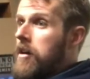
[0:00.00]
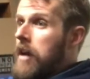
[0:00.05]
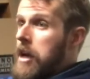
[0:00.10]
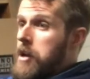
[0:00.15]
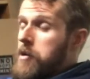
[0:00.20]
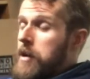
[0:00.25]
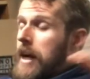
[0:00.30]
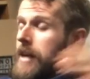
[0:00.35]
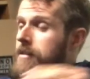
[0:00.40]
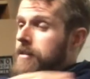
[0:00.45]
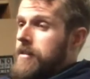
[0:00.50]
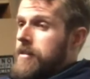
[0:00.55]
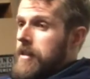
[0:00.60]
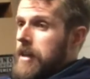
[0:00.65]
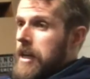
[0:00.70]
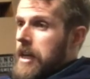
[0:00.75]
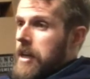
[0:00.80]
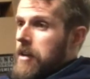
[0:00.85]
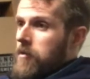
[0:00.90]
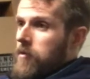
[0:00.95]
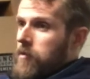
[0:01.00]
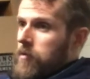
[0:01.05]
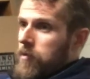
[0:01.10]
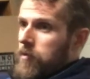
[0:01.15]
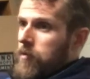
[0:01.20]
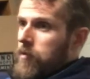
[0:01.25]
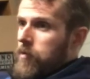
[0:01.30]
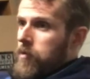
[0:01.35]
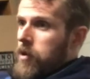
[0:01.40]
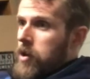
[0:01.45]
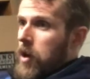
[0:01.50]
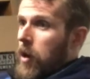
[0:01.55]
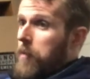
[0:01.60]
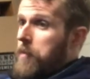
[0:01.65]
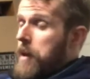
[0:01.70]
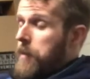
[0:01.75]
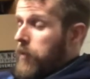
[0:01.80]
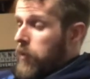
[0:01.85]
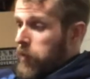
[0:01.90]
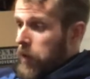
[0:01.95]
And you got to see,
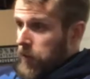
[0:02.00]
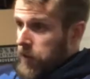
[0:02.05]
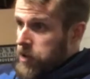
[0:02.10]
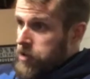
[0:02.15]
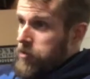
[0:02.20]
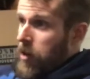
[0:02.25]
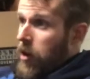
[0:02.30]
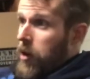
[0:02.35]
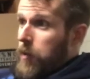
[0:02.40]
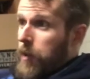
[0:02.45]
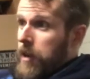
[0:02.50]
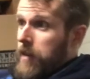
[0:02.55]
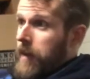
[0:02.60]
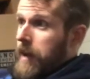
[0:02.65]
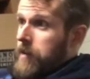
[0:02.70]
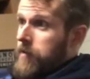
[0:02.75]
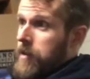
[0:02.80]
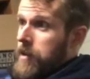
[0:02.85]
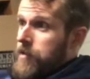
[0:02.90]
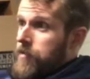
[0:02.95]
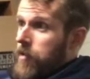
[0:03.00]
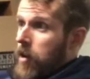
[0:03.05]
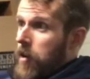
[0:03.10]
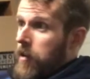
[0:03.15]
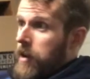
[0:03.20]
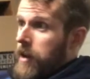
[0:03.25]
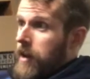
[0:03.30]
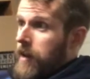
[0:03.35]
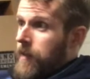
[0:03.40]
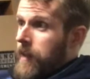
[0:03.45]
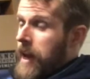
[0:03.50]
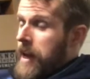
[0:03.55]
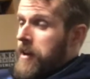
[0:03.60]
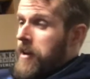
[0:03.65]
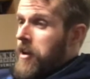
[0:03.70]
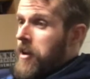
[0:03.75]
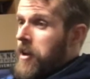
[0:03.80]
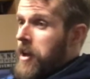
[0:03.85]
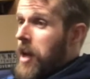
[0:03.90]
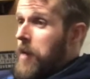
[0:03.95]
people really struggle with it, like Rich Froning, and then
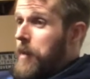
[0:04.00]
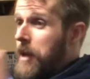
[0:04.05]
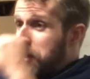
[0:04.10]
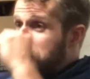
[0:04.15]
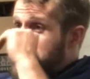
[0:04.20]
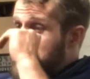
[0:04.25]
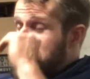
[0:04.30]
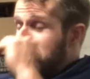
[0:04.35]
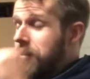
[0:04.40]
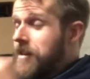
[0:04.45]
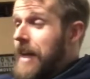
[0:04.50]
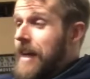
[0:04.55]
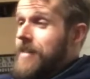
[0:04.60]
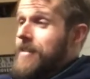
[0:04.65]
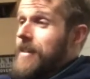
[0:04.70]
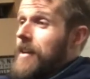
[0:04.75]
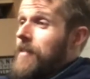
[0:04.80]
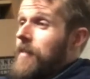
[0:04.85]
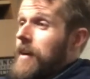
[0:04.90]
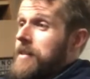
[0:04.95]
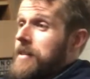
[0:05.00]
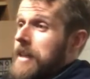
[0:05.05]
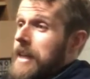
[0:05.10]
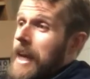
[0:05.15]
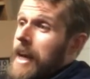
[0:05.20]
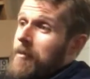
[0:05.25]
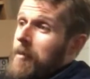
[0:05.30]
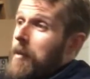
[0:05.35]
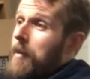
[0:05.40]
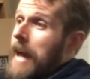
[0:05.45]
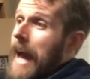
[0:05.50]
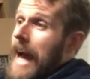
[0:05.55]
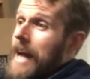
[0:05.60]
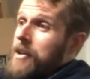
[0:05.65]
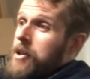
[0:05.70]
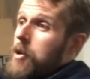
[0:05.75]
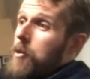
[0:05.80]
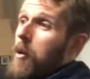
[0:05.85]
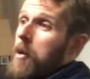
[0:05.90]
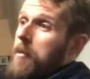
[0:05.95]
it'd be interesting to test that event again, maybe add
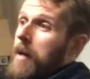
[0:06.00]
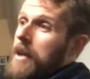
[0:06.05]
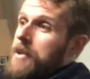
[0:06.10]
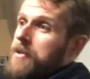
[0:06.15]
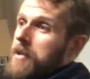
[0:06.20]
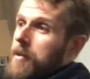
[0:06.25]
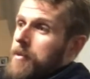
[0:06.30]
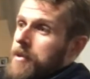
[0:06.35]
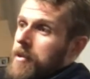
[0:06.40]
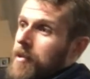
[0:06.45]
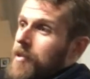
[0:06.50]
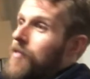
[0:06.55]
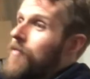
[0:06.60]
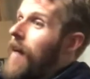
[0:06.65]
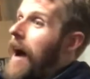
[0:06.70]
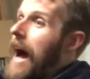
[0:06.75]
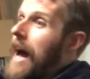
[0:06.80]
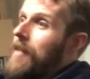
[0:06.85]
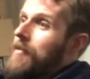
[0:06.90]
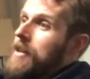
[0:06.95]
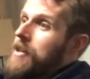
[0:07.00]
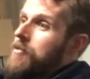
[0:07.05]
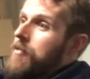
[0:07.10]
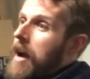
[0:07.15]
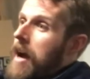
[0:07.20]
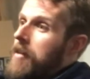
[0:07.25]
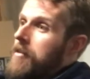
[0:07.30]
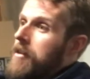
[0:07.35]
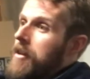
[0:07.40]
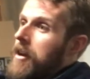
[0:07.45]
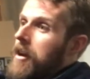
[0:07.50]
2 more muscle-ups, so it's 5 each round.